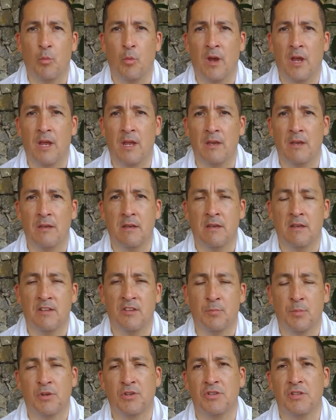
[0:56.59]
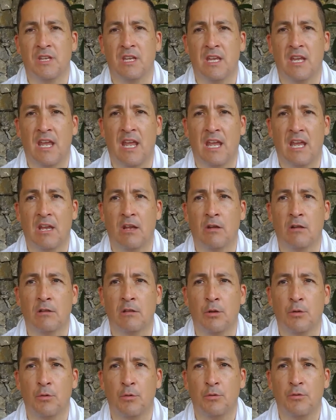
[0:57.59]
when especially a
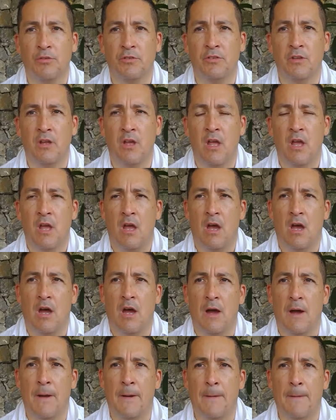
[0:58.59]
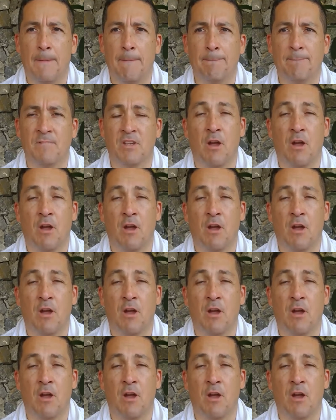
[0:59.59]
closed uh,